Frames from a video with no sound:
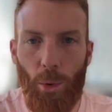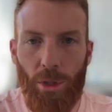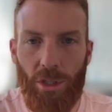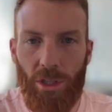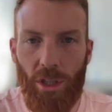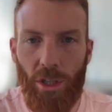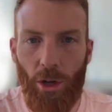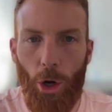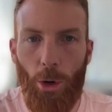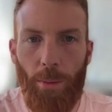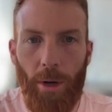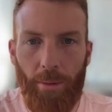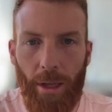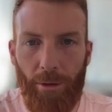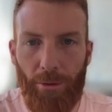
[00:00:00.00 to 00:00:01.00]
going to open
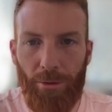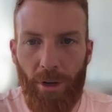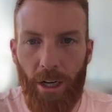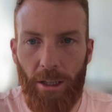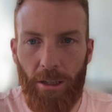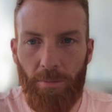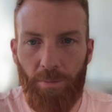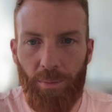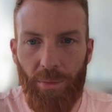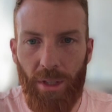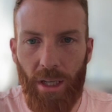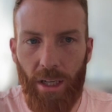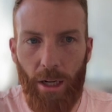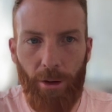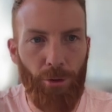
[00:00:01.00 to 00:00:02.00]
up that file.
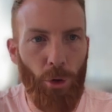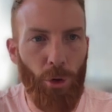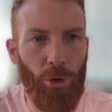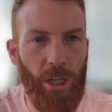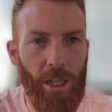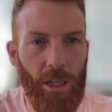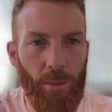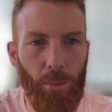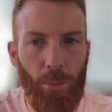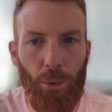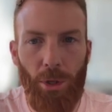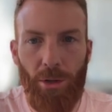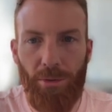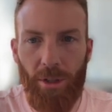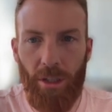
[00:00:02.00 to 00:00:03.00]
And I've already
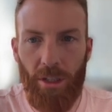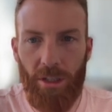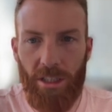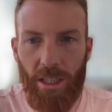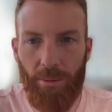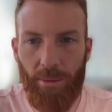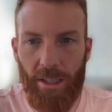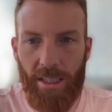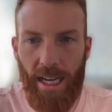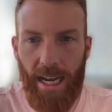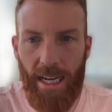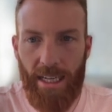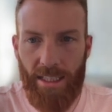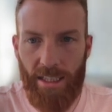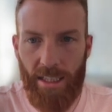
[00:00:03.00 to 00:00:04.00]
pre-filled some of the
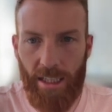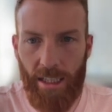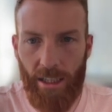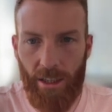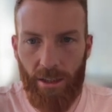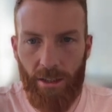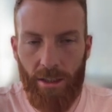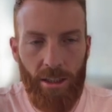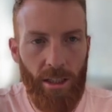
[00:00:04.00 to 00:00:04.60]
tags in here,